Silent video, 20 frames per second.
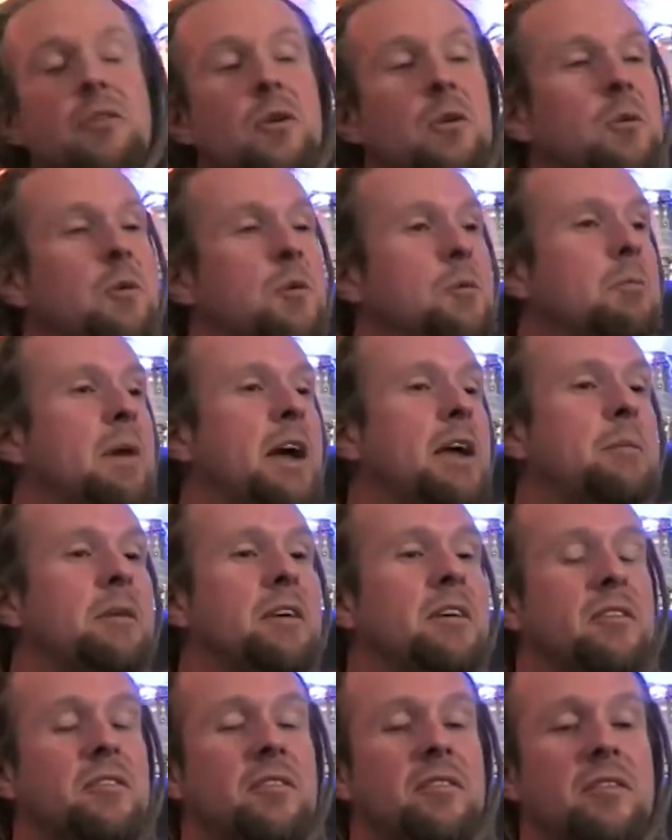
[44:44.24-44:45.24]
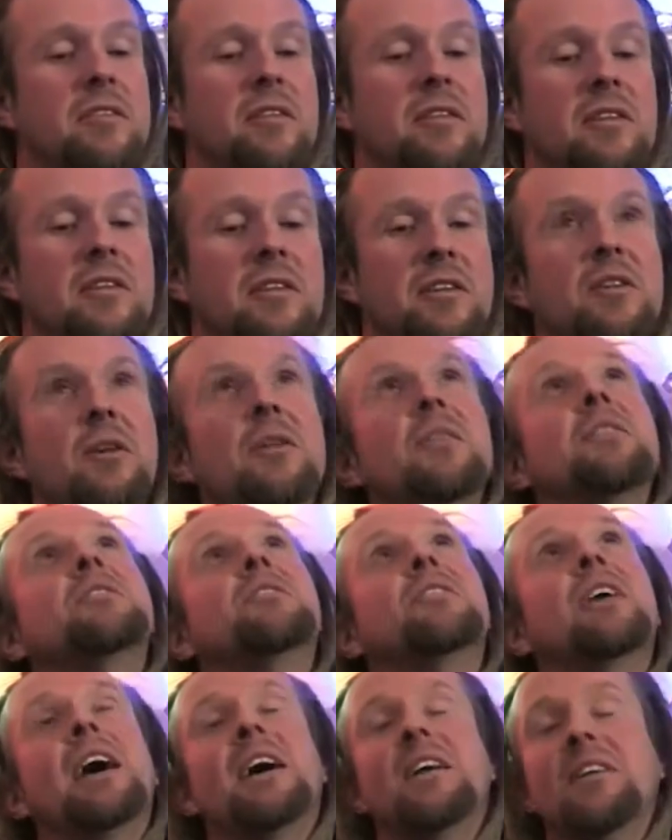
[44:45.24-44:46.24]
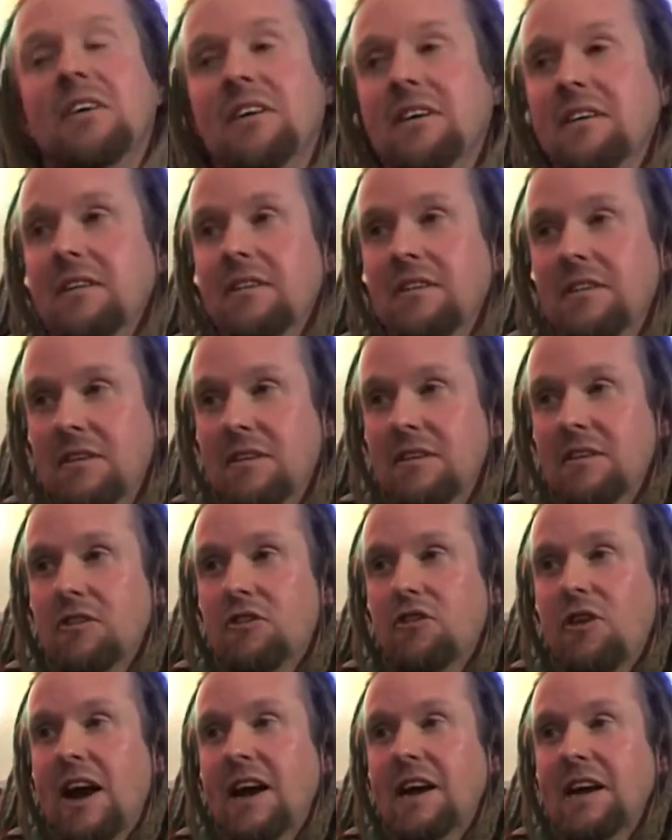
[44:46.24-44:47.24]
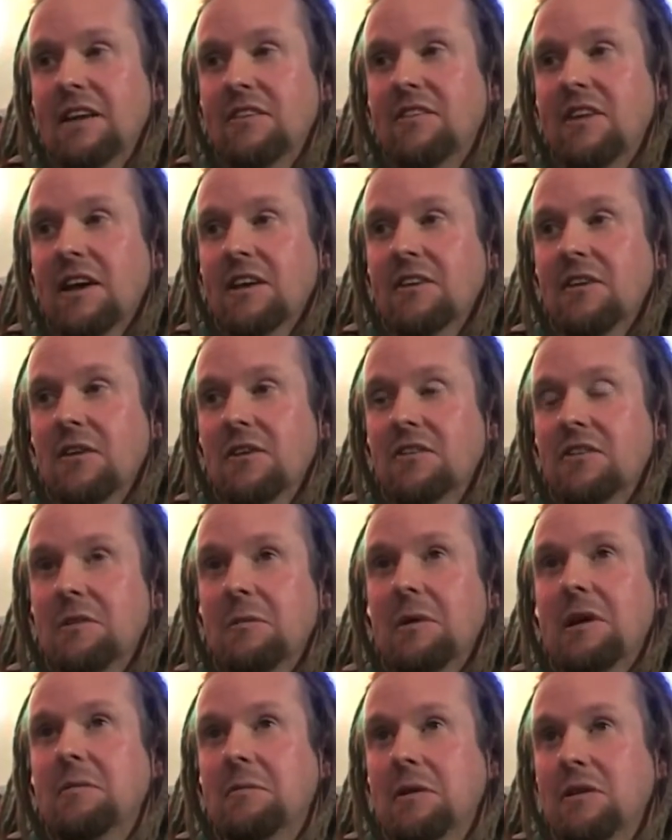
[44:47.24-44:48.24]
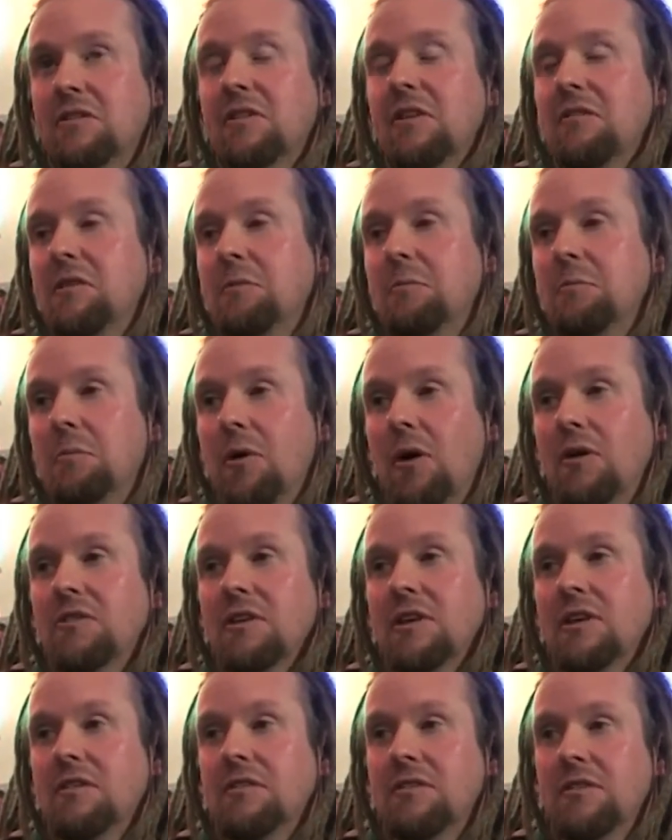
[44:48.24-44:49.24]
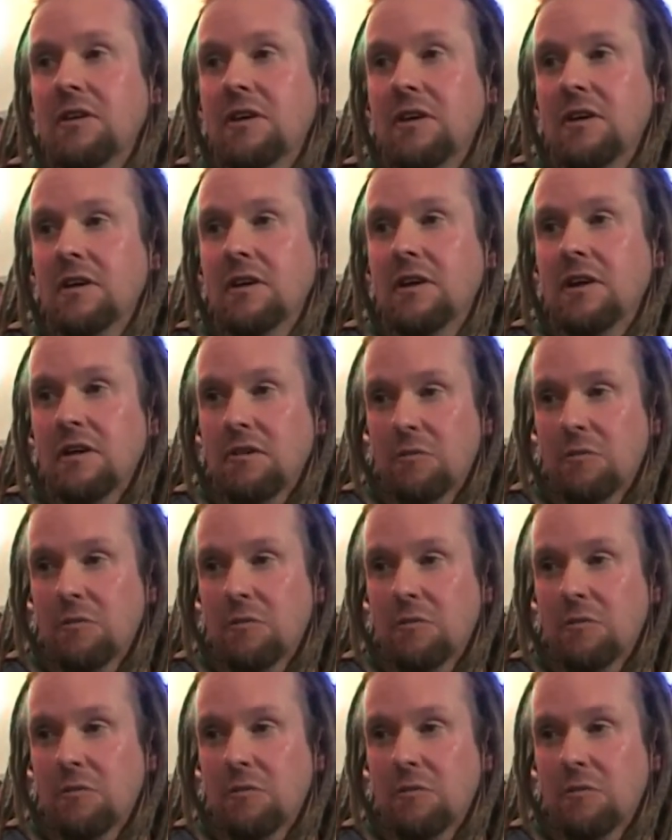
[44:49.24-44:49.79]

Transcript: thought, well, maybe it's not the satellite hmm. tracking technology, maybe it's something positive. Yeah.